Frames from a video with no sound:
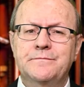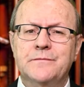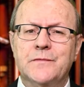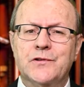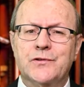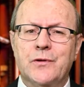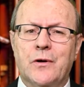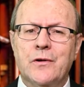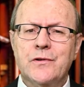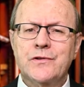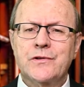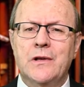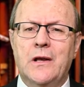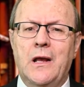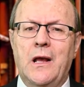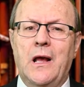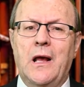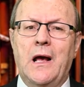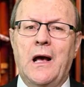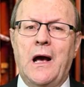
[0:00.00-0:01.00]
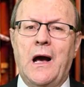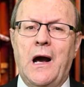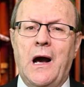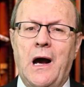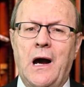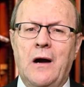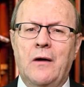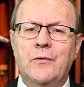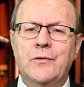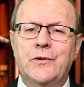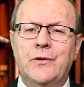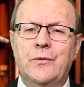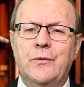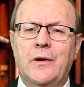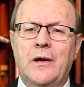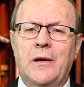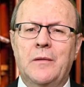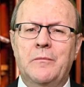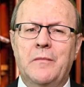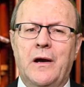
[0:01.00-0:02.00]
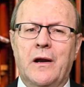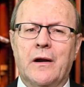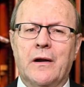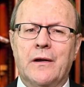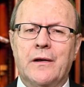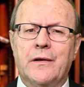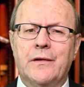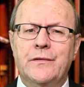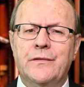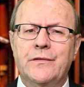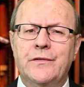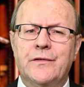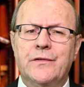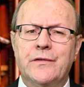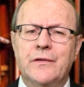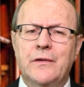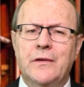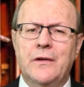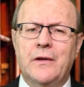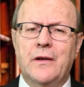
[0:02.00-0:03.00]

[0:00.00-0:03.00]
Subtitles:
Source, how to Americans